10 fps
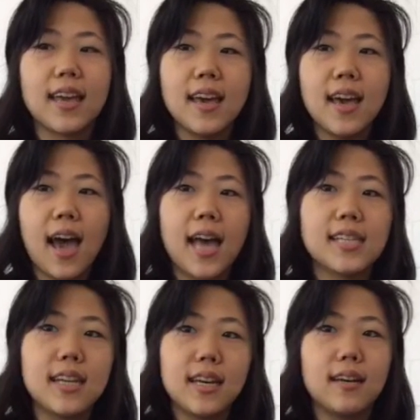Like,
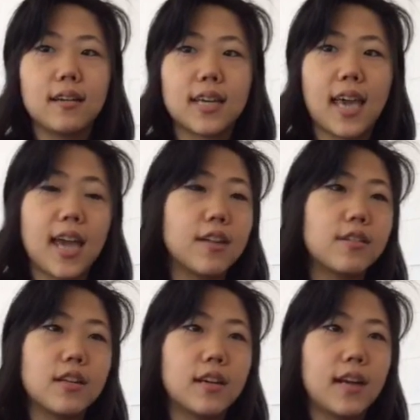as a
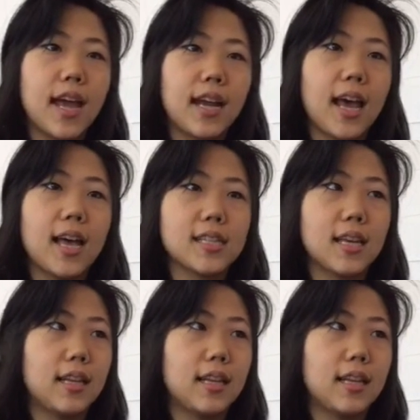caterer and as